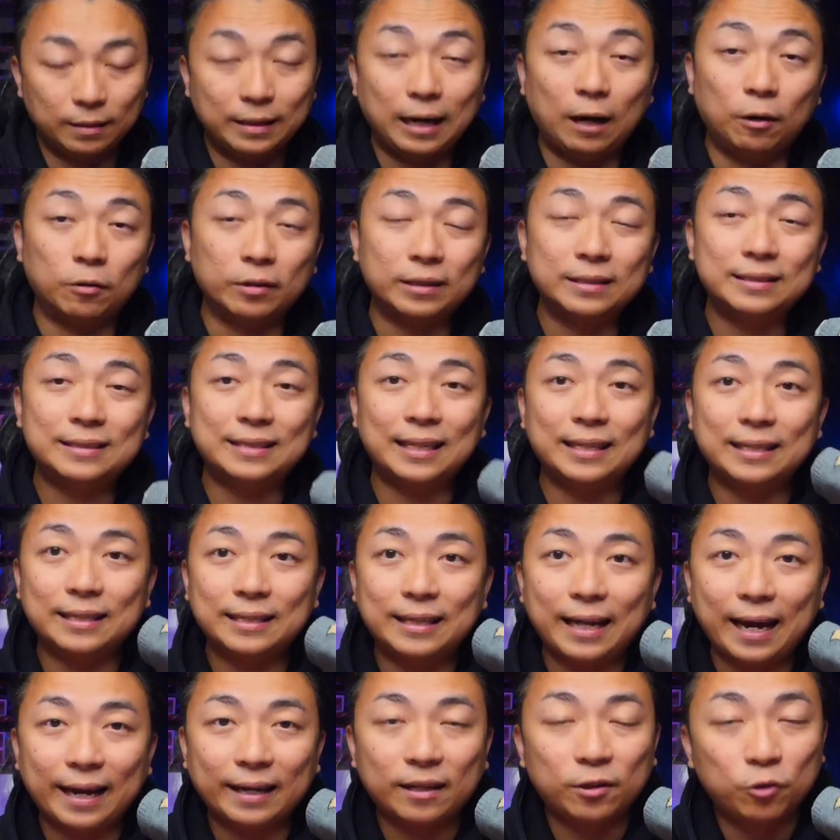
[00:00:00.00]
Now inside the
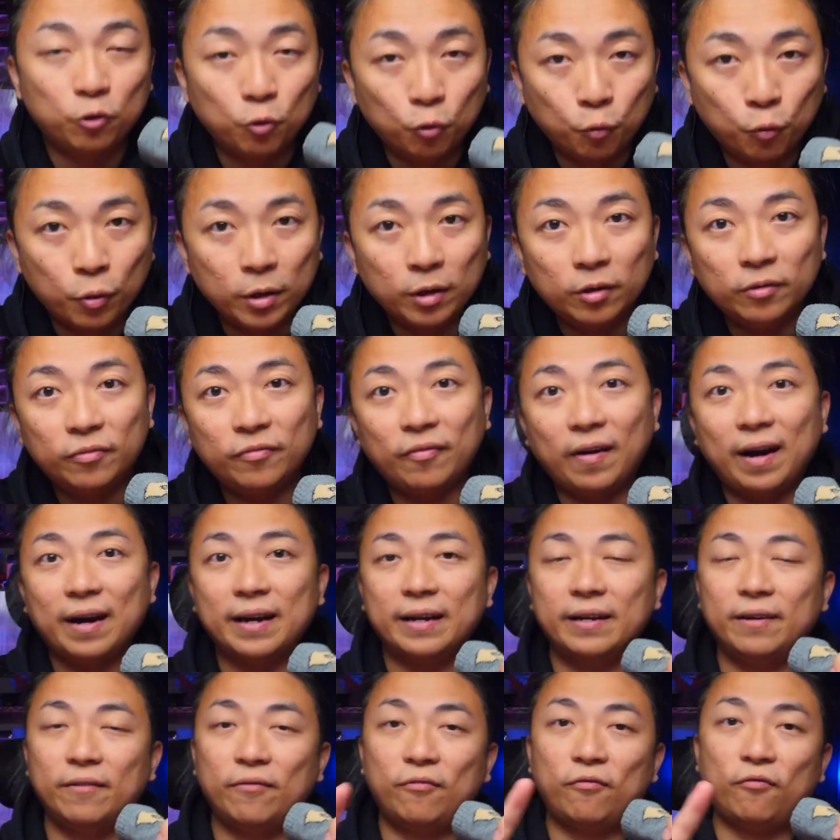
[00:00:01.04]
deck, you will
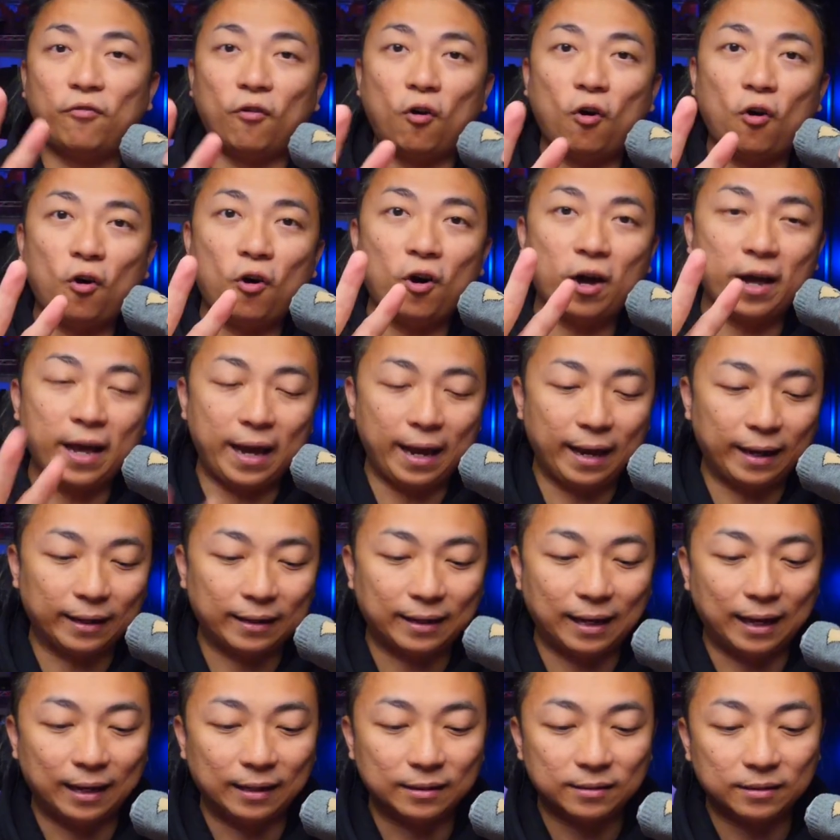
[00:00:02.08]
find 4 ad
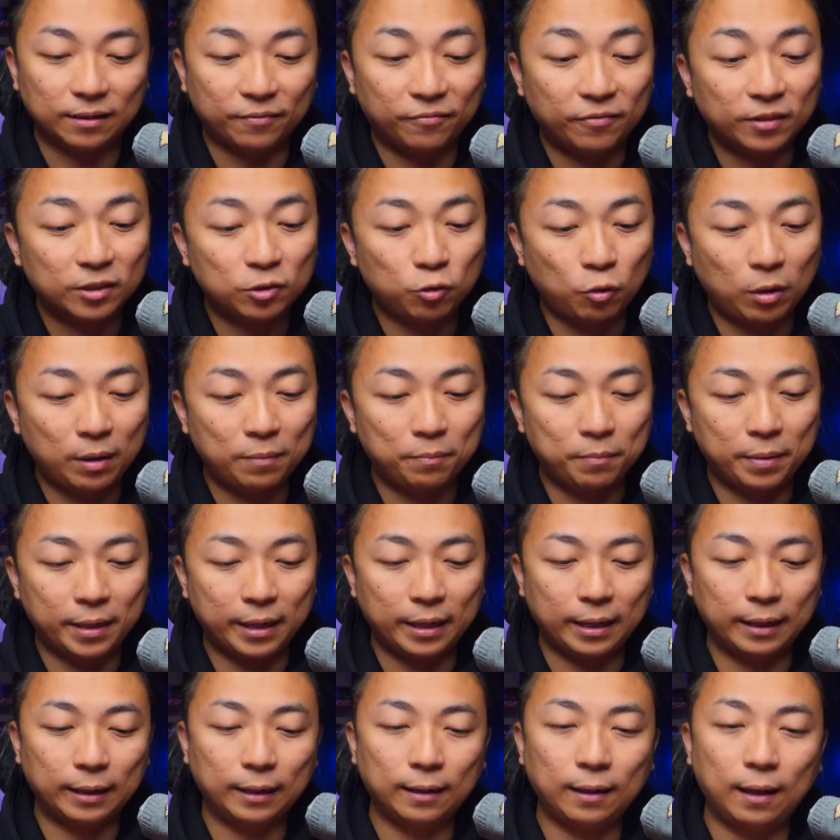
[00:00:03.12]
cards. The first one
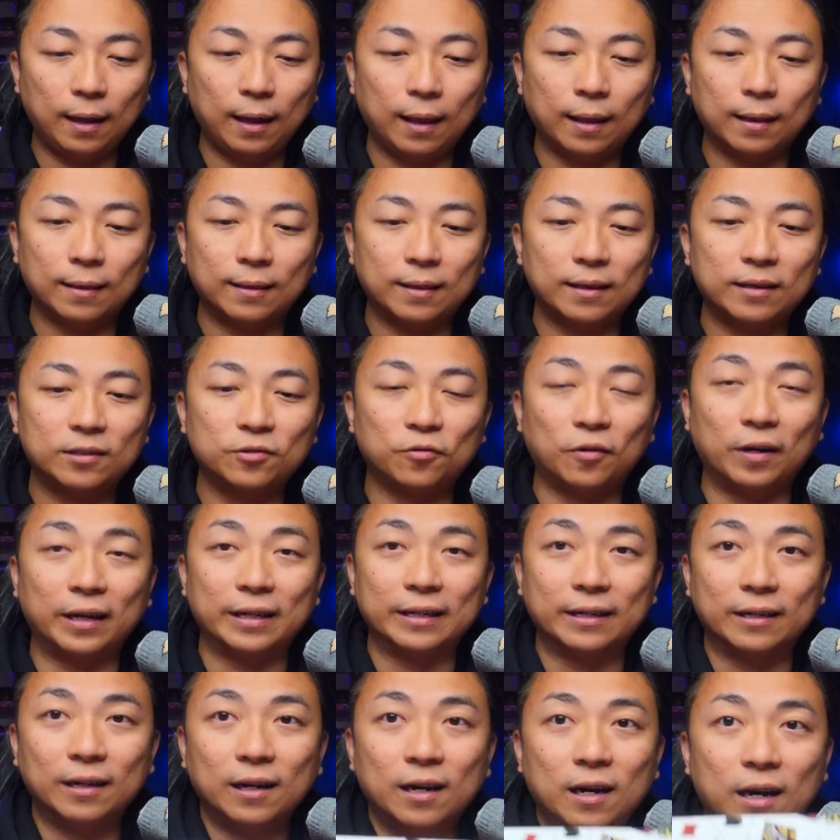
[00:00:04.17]
being this
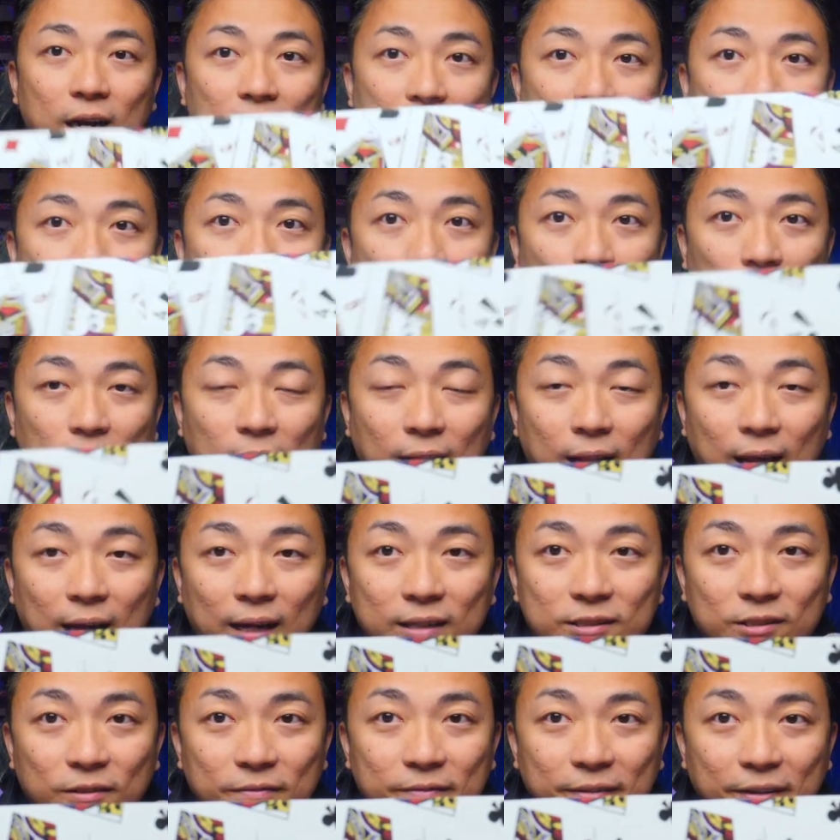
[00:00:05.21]
one, a
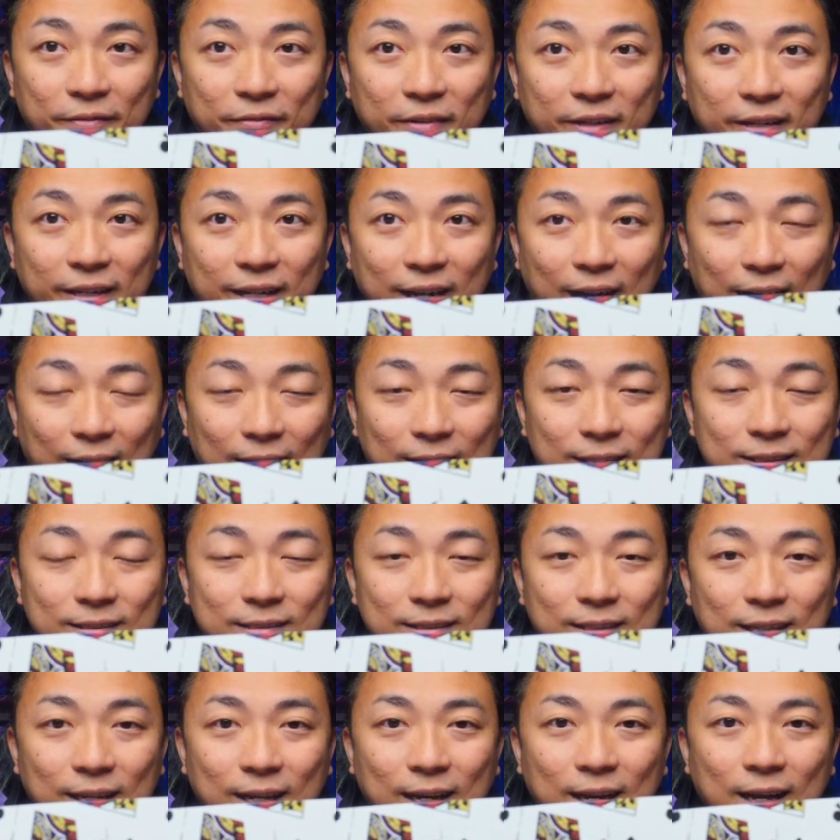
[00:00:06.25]
collage of different
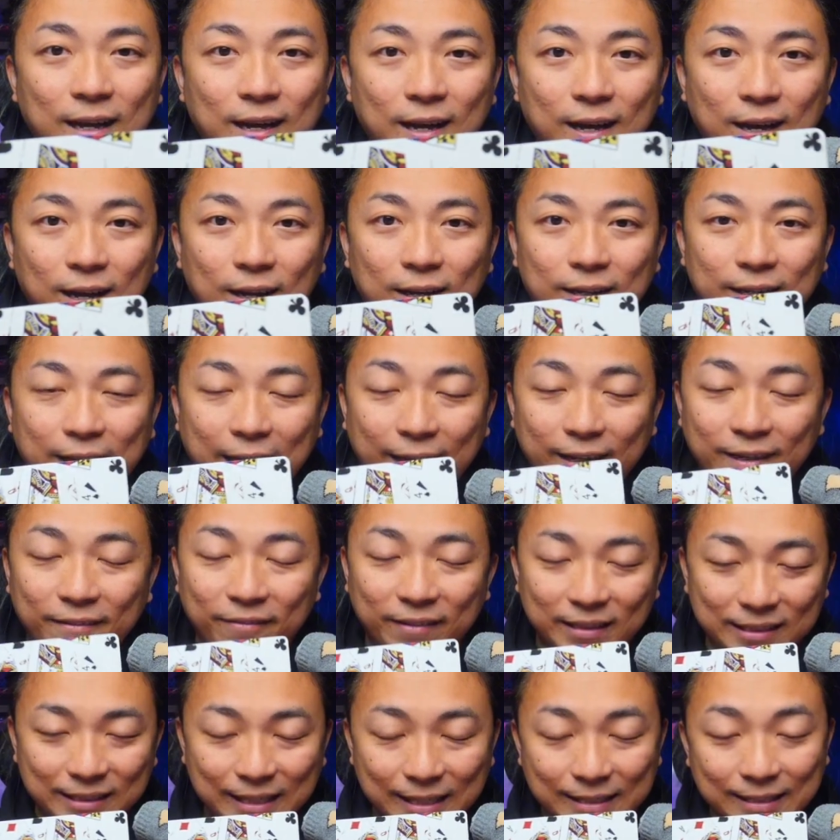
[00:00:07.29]
cards. Kenneth
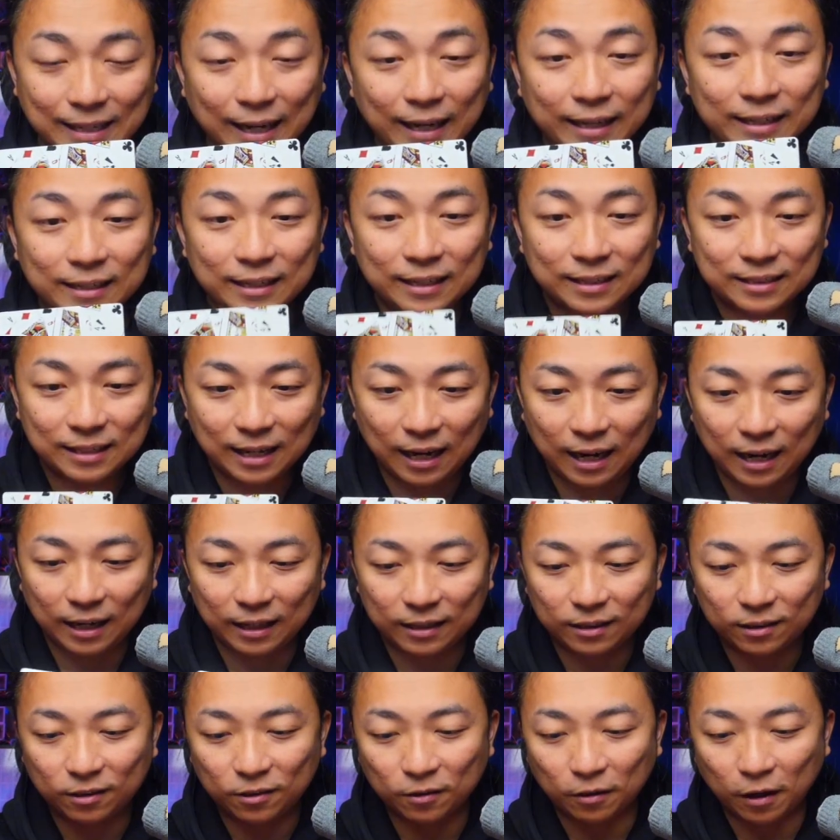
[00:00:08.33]
has designed this card
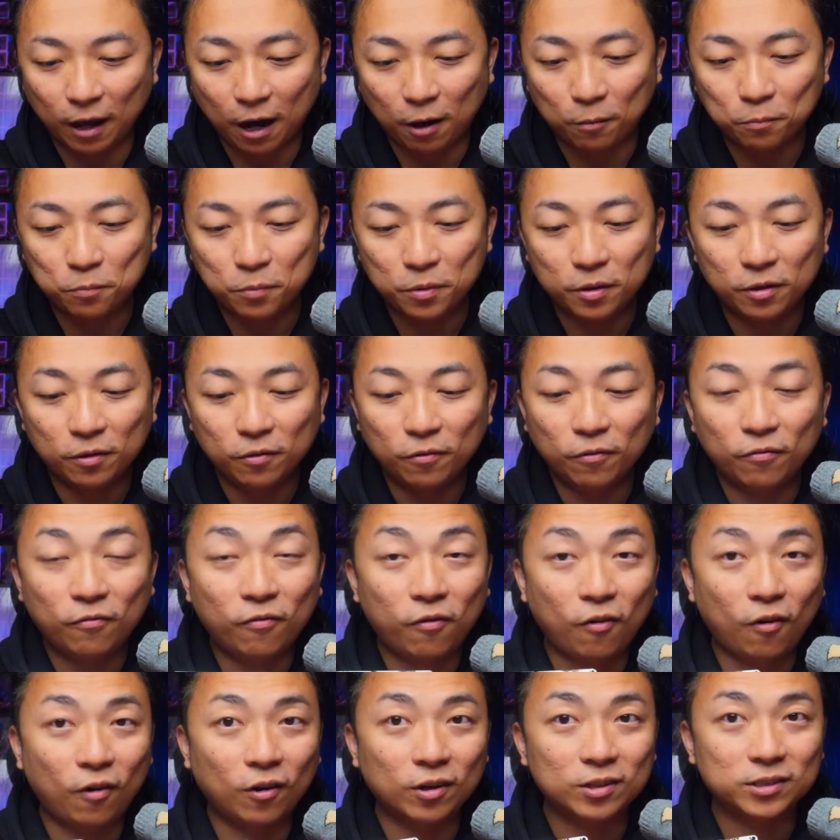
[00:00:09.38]
to help you
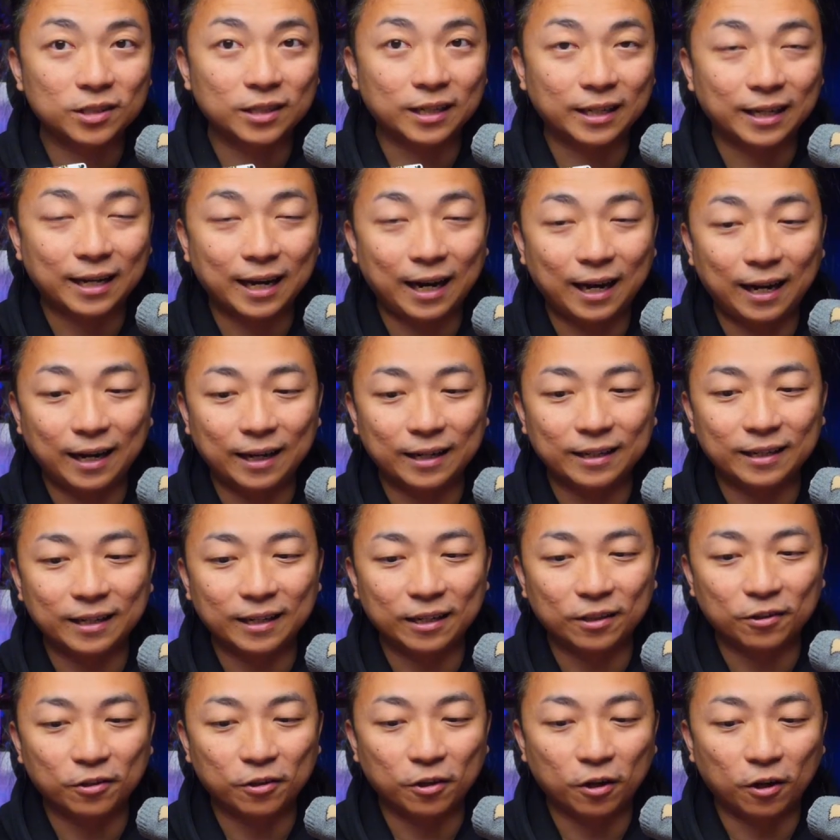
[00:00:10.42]
force a card
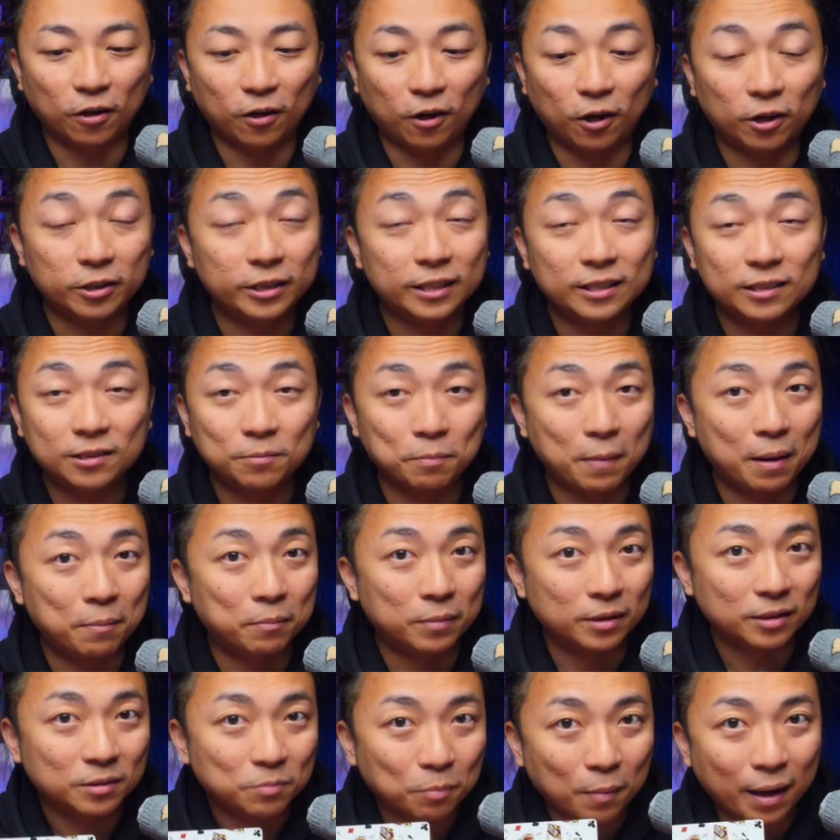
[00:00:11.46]
into your audience
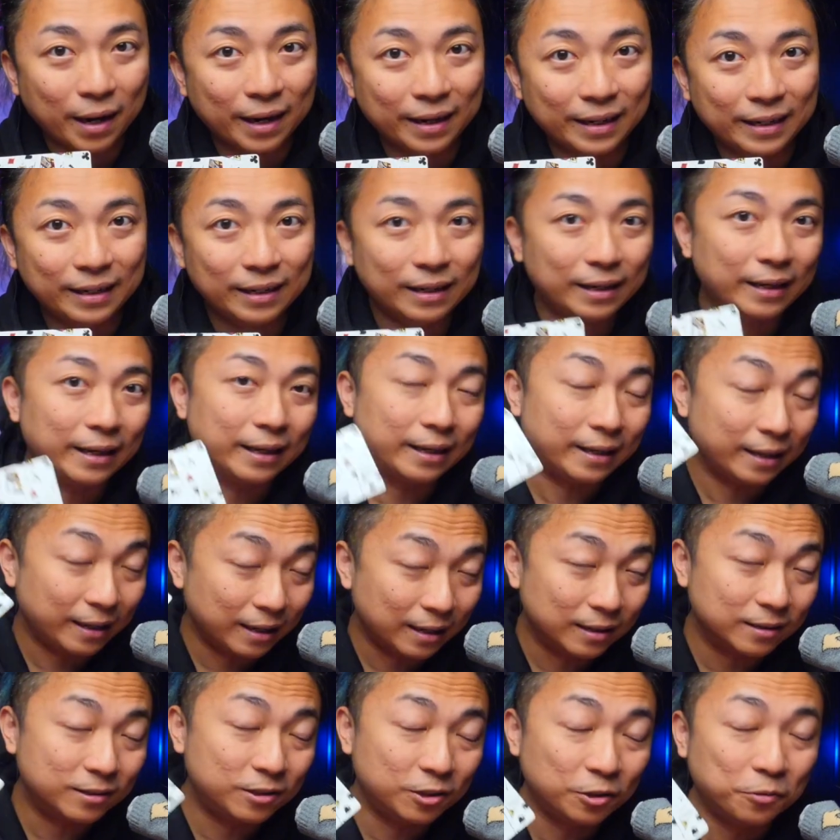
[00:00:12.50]
member's mind,
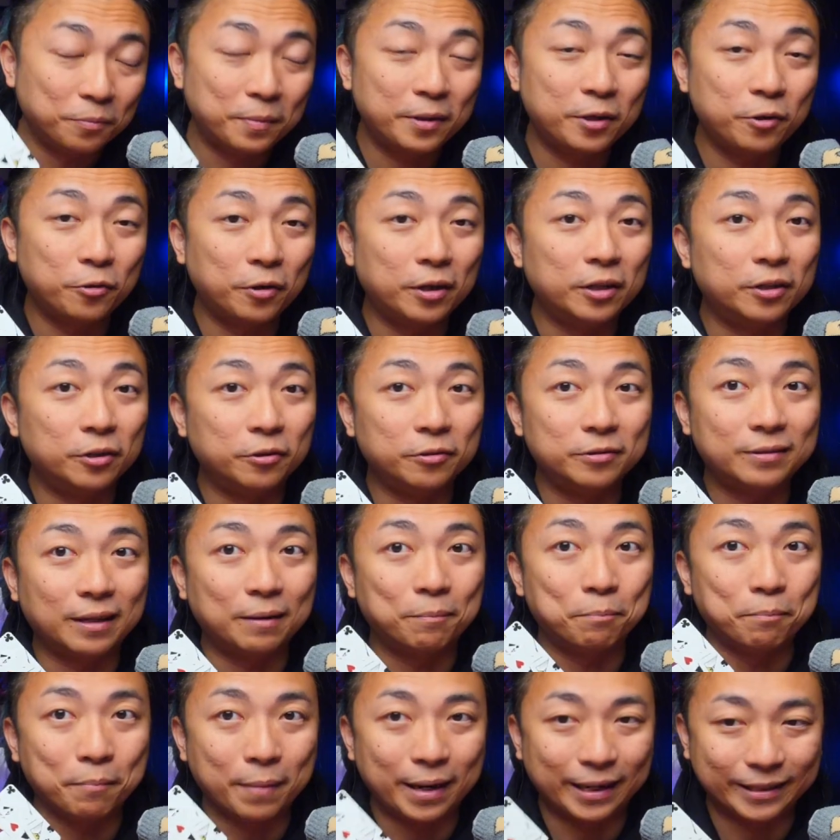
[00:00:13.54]
assuming you want to do
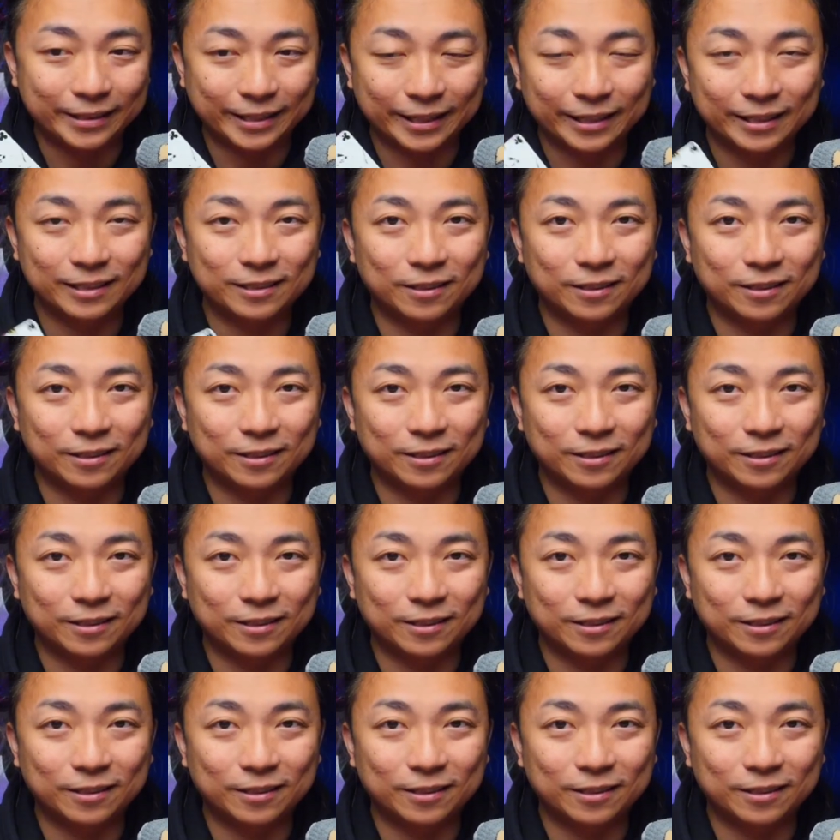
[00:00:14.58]
some magic.